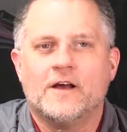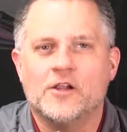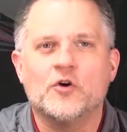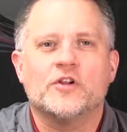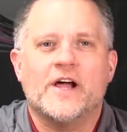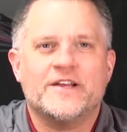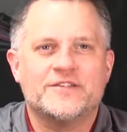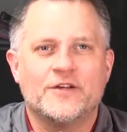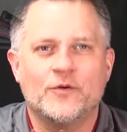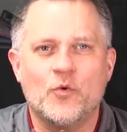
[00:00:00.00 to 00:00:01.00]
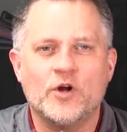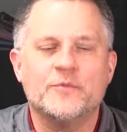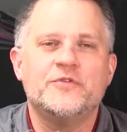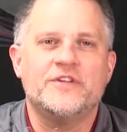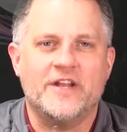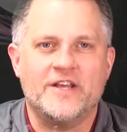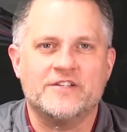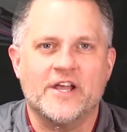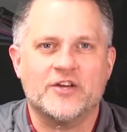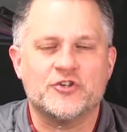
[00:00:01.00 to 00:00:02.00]
Hello class, and welcome to
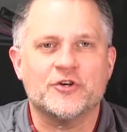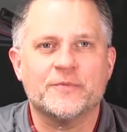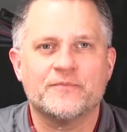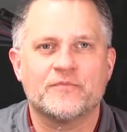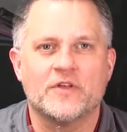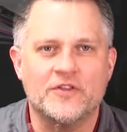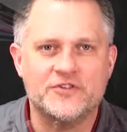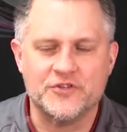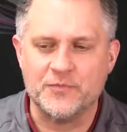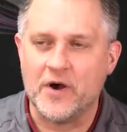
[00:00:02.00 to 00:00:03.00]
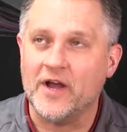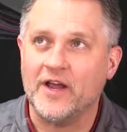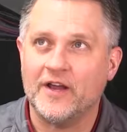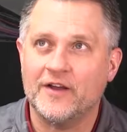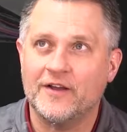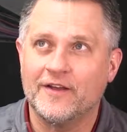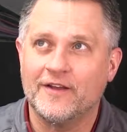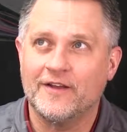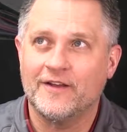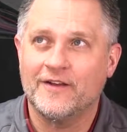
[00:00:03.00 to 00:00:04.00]
today's lecture. This is my
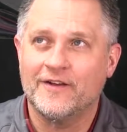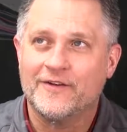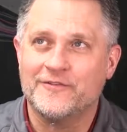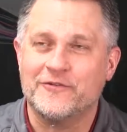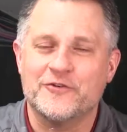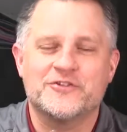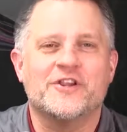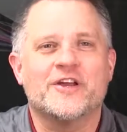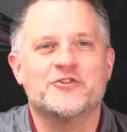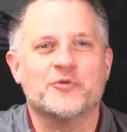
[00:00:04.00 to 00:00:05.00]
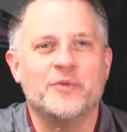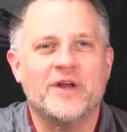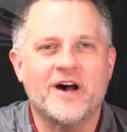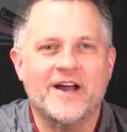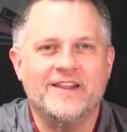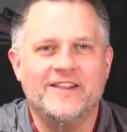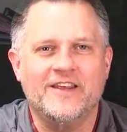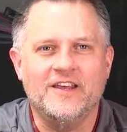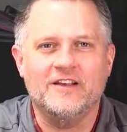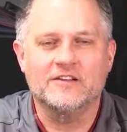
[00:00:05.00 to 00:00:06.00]
first lecture behind
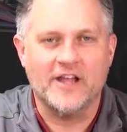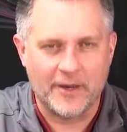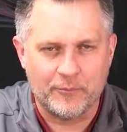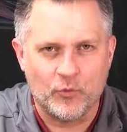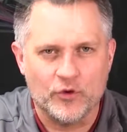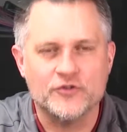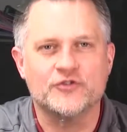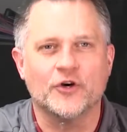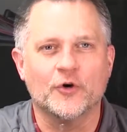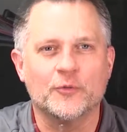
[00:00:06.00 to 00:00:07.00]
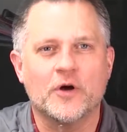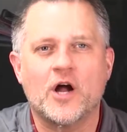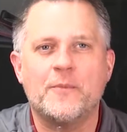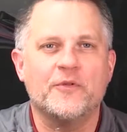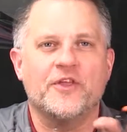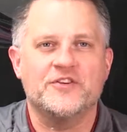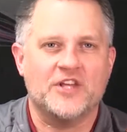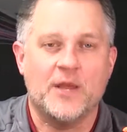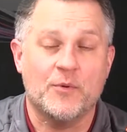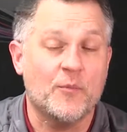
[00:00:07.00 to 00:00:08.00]
the light board, so a couple of things to
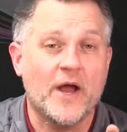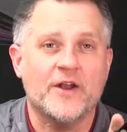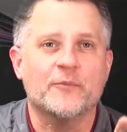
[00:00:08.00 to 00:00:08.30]
keep in mind.